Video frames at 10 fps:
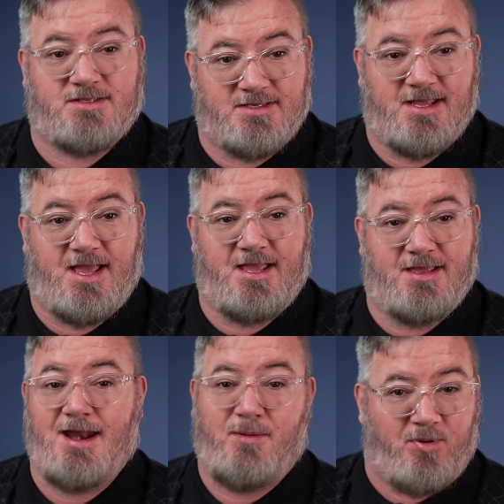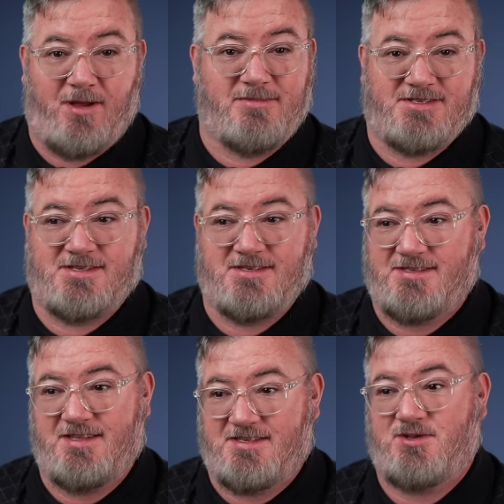today, and I promise
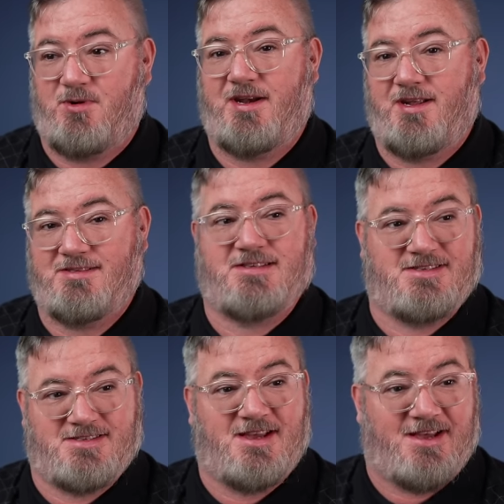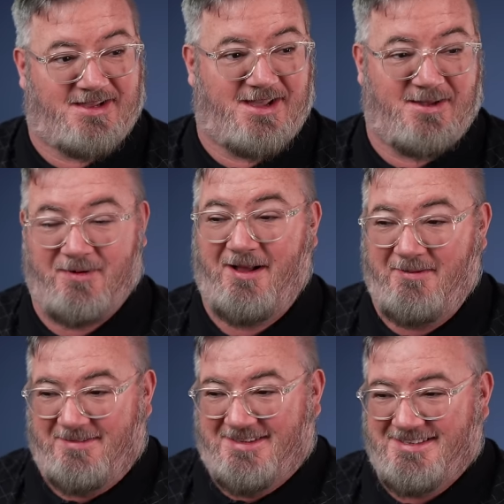this this story doesn't suck. I
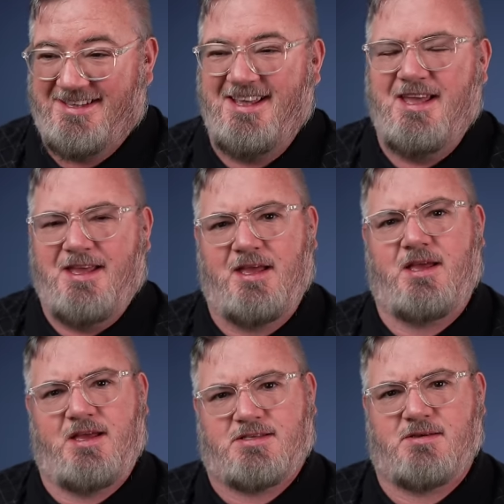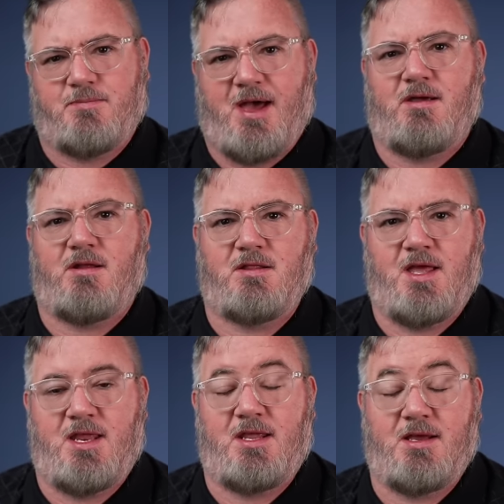promise. It's about a
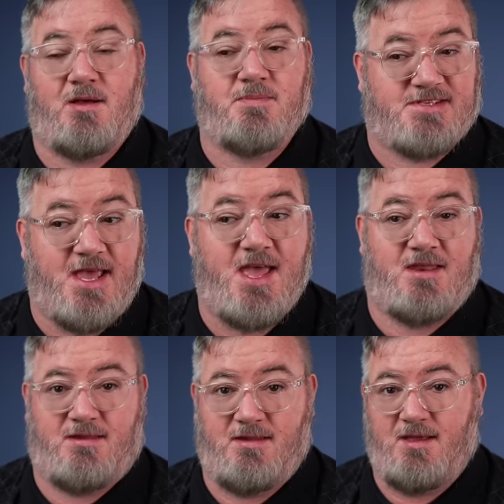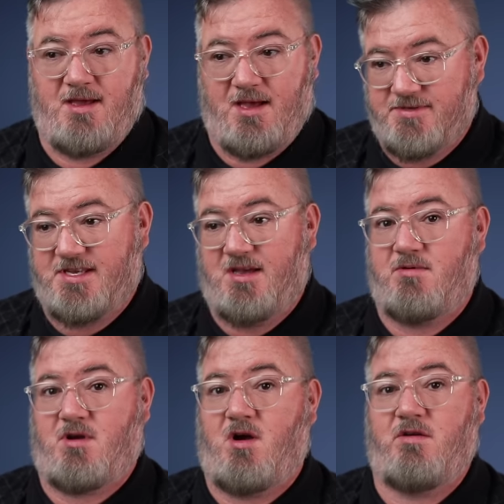lady upset, upset
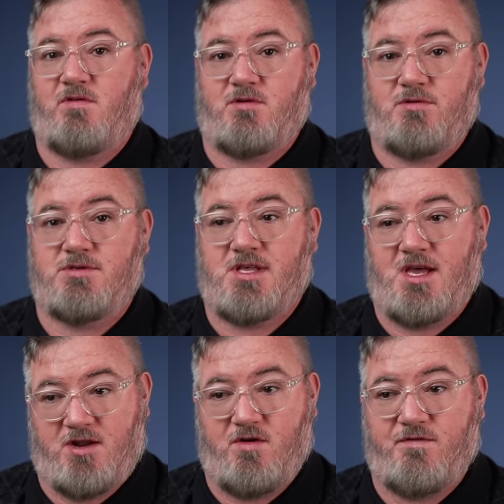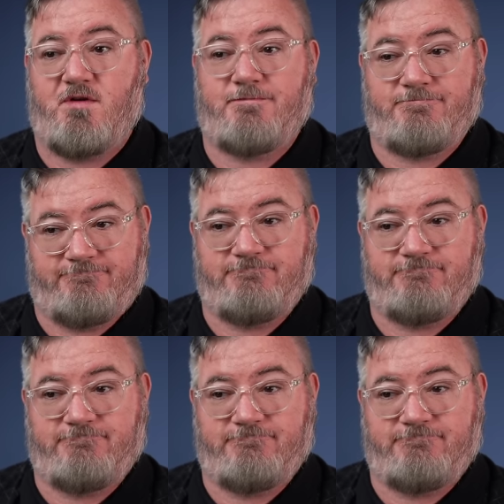with Carnival Cruise Line over